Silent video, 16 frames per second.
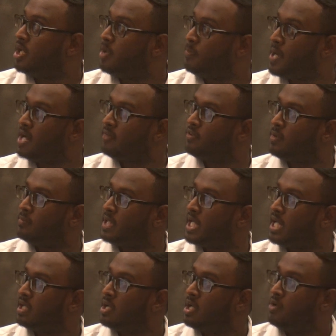apart from
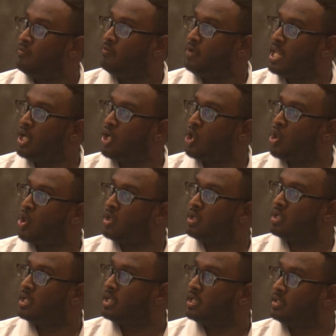that,
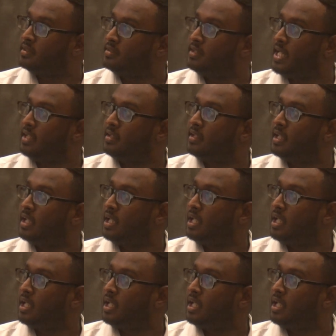well-known threat